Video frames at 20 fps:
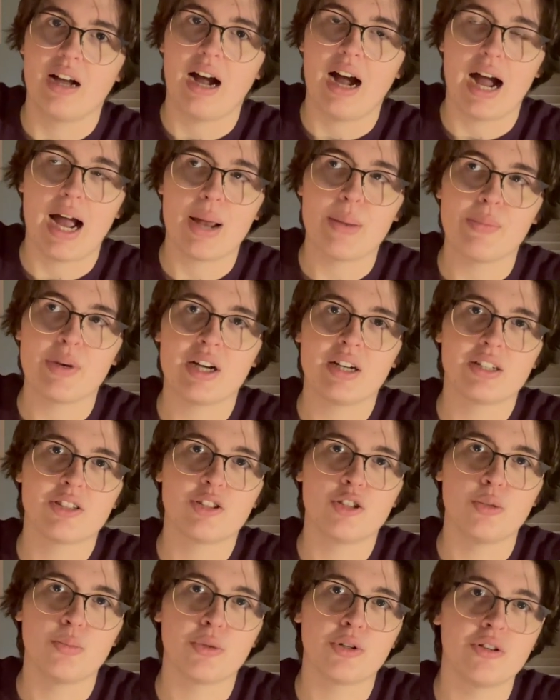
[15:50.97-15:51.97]
I'm not
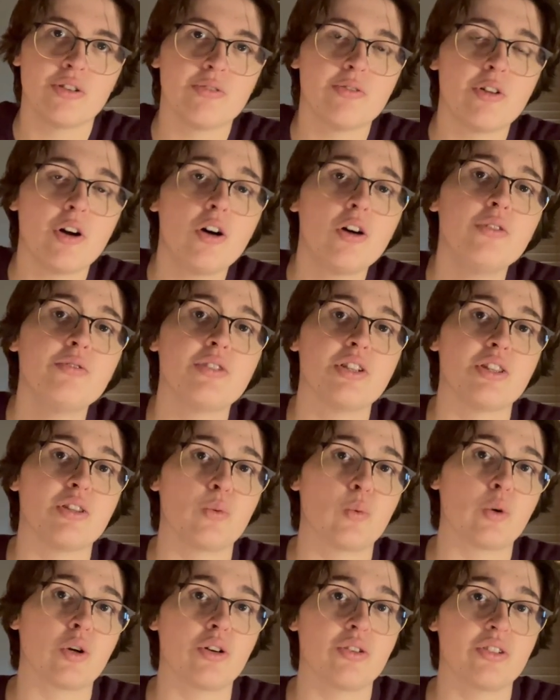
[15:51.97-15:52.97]
super involved in the
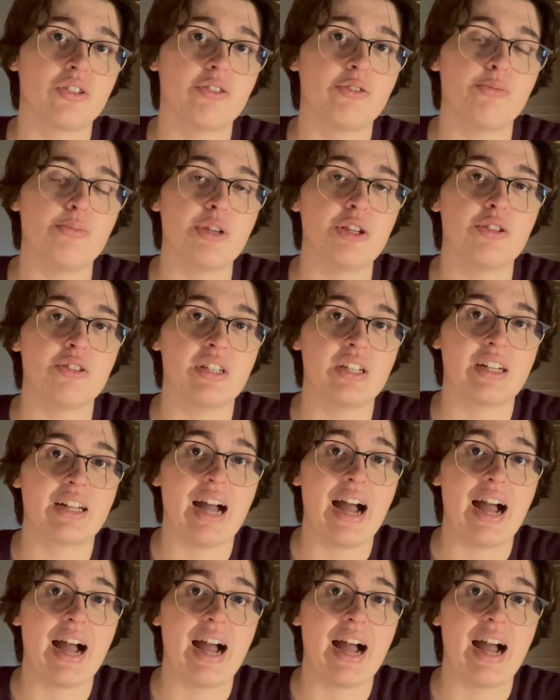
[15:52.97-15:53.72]
world of music.